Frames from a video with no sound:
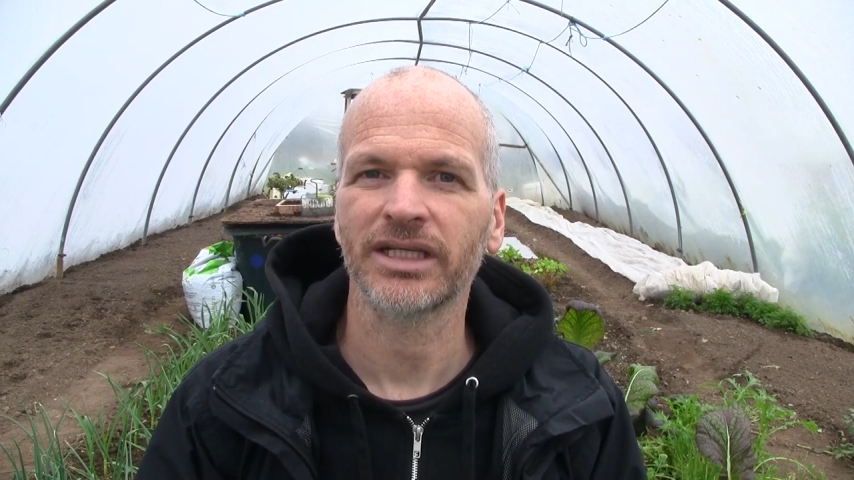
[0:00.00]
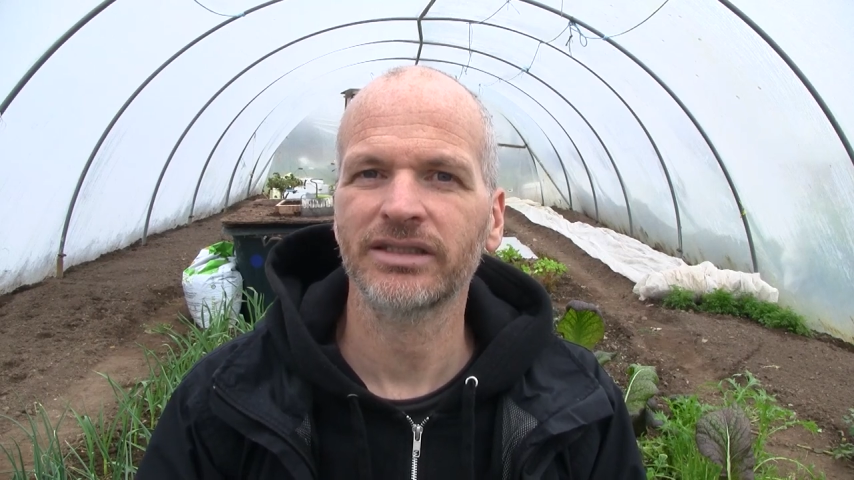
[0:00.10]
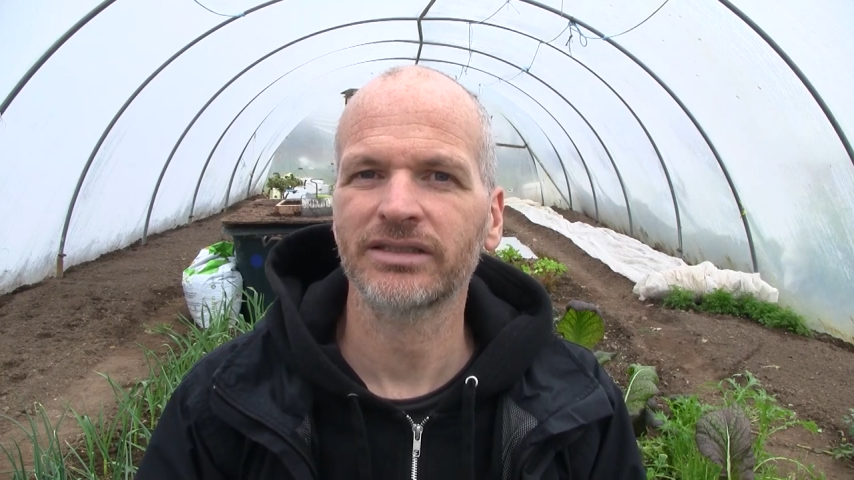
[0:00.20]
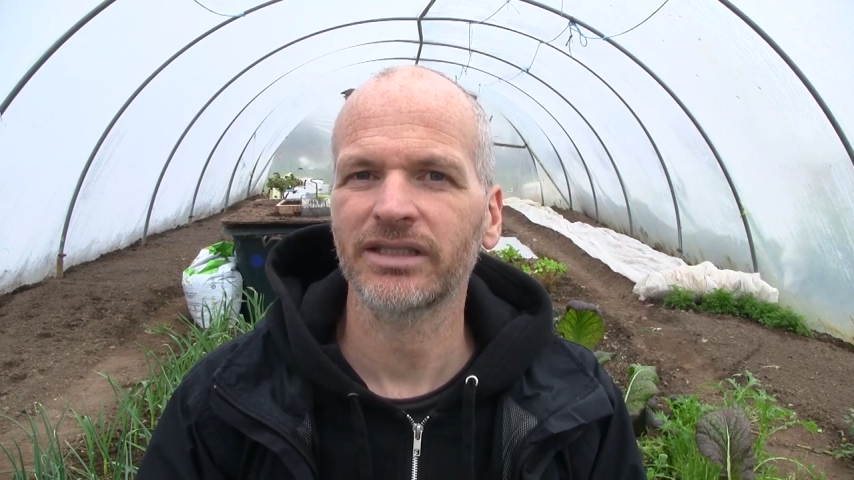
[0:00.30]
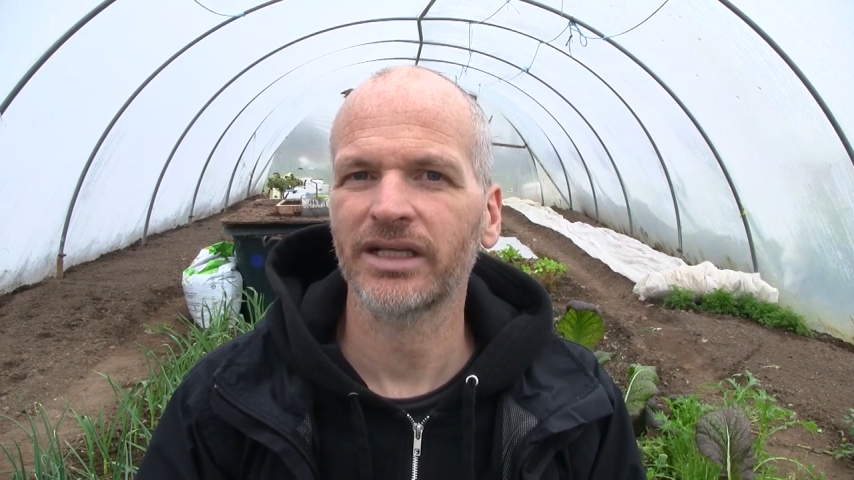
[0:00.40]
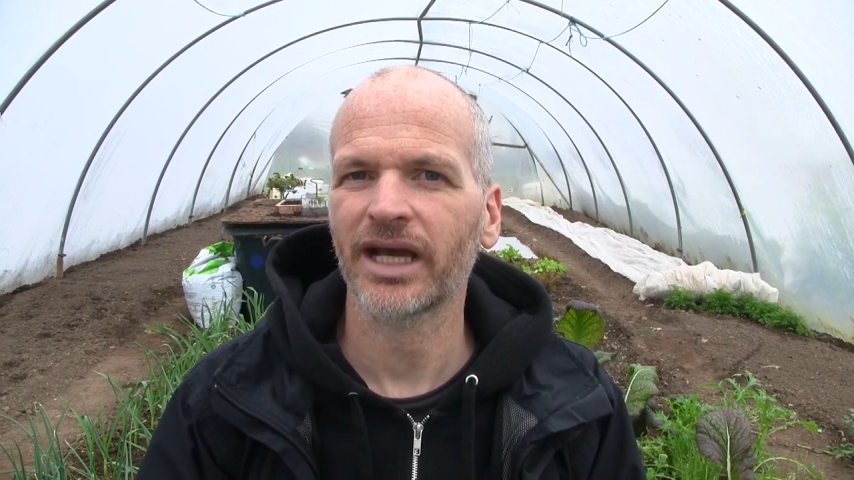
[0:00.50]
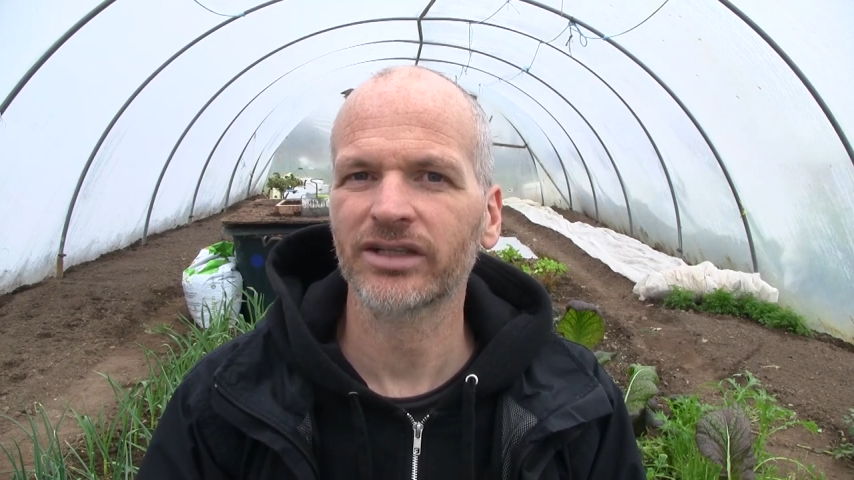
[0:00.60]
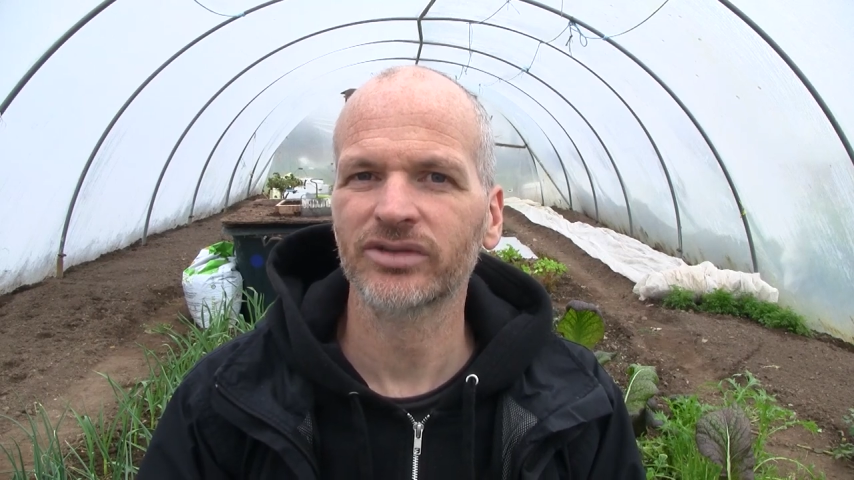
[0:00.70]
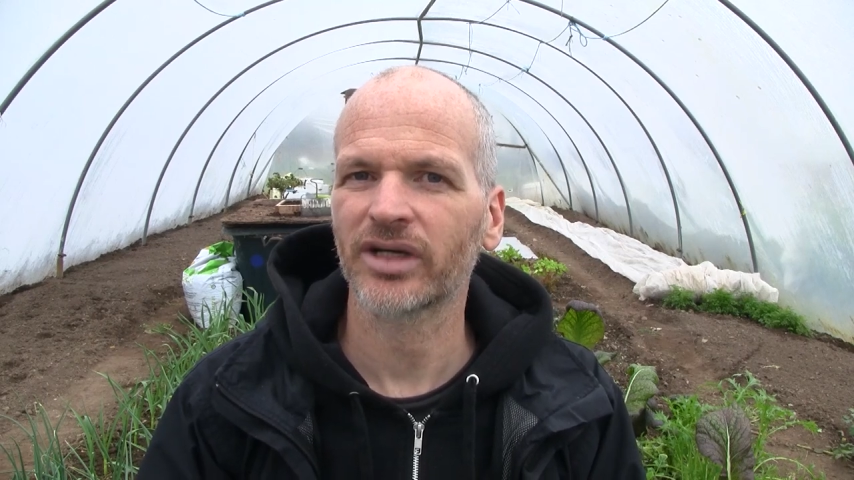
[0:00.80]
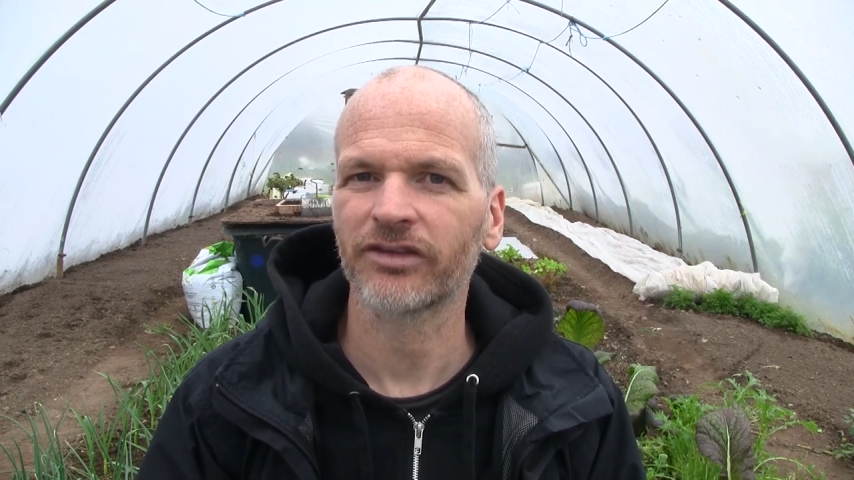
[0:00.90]
Is the
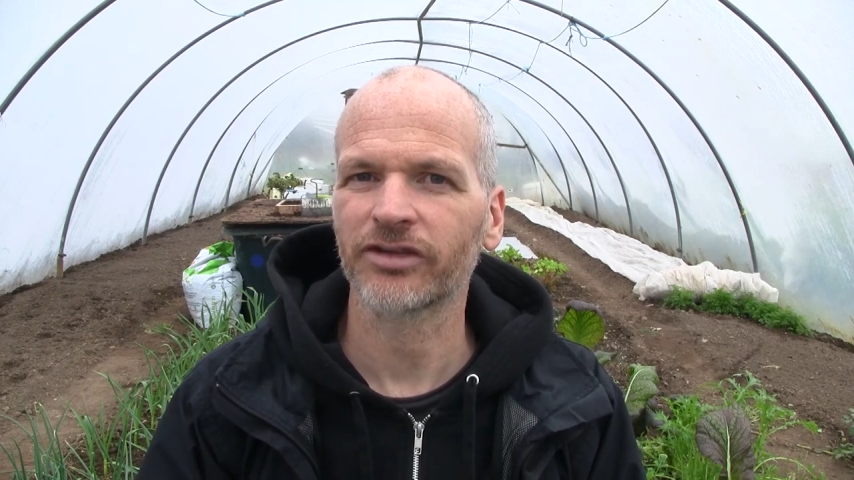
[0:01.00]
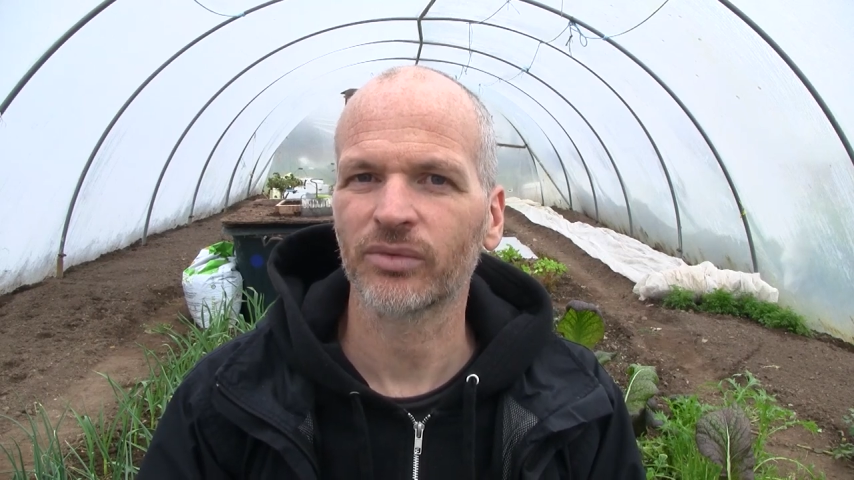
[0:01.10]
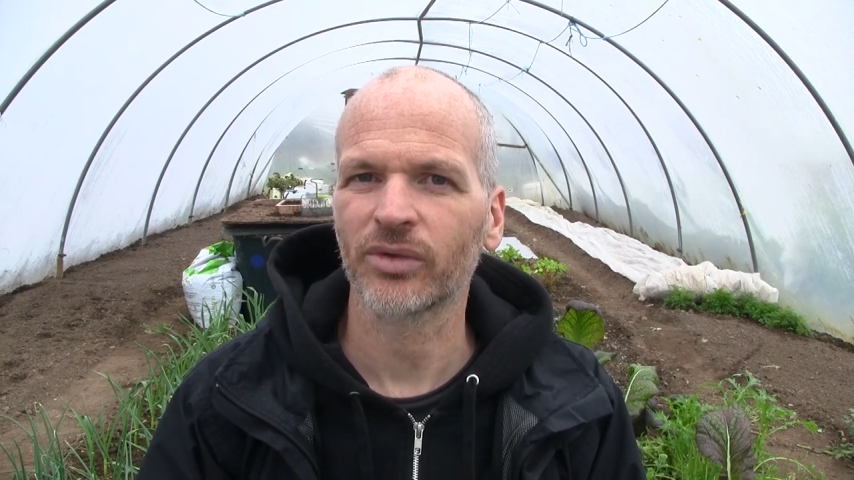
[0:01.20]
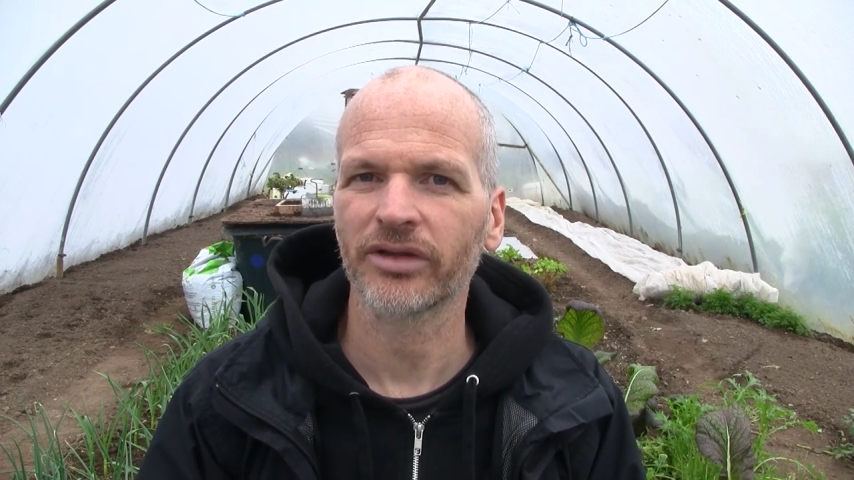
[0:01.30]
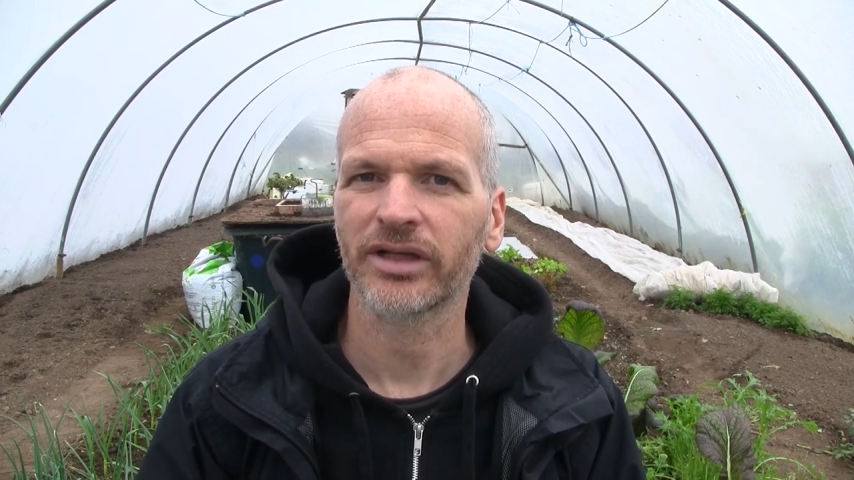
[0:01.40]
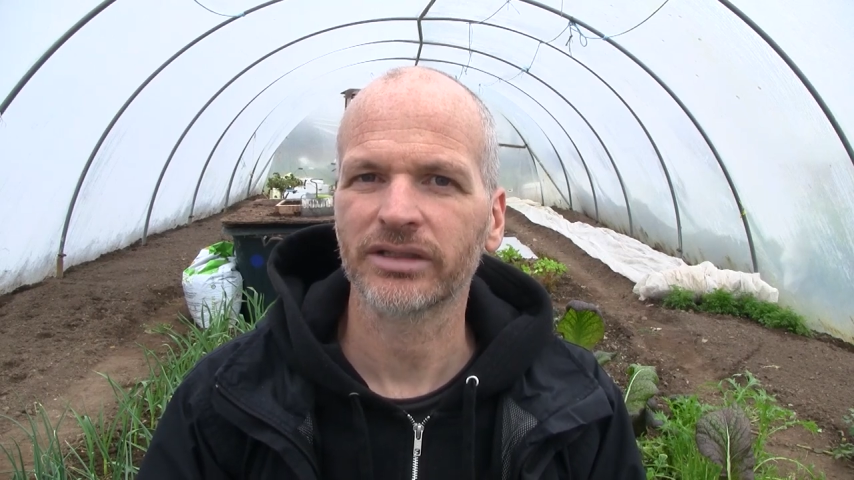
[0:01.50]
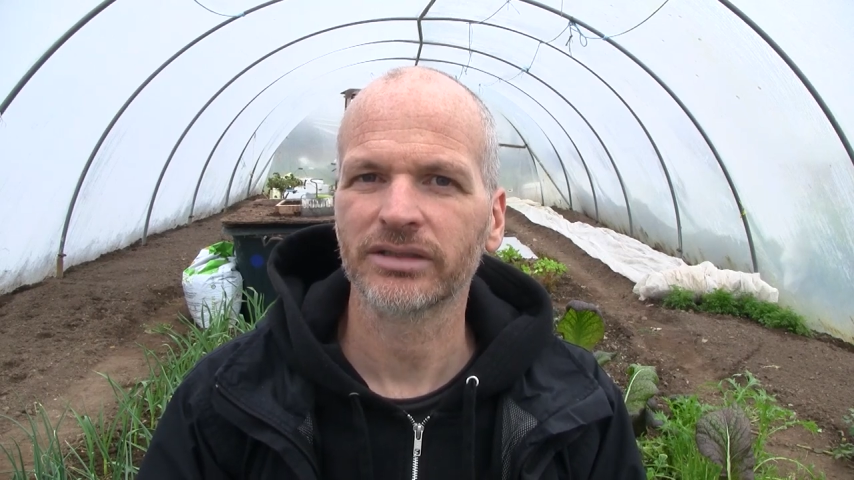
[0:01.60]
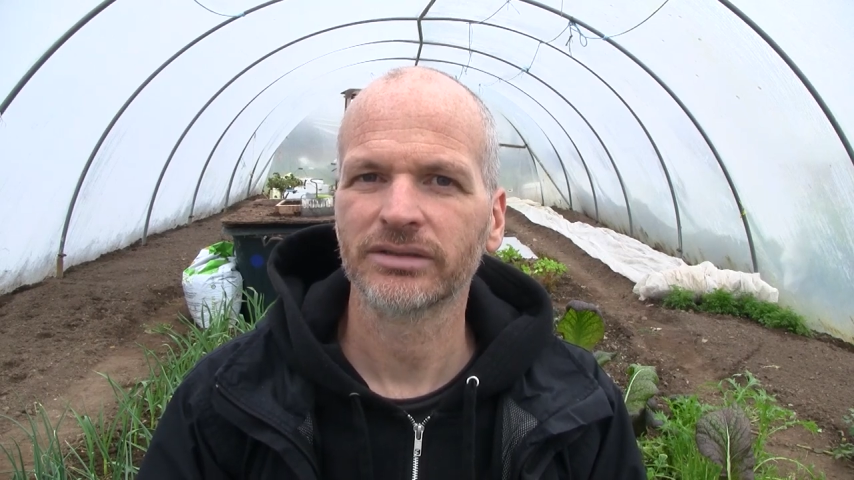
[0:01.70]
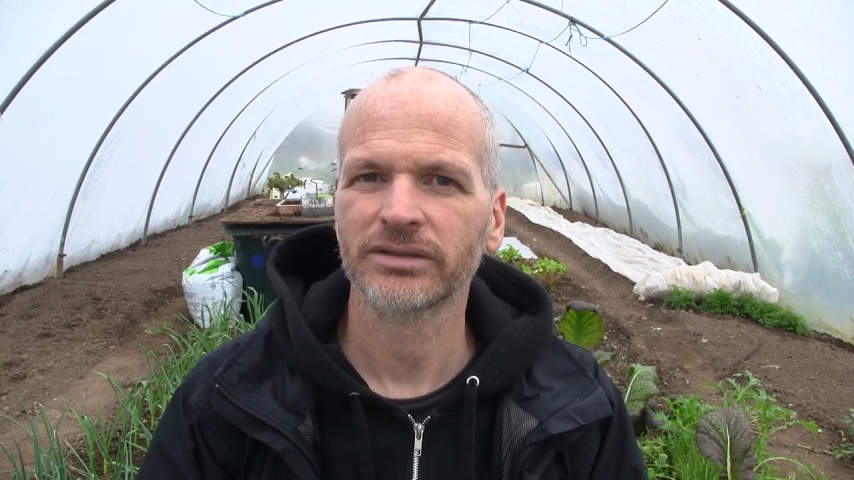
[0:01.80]
extra effort worth it?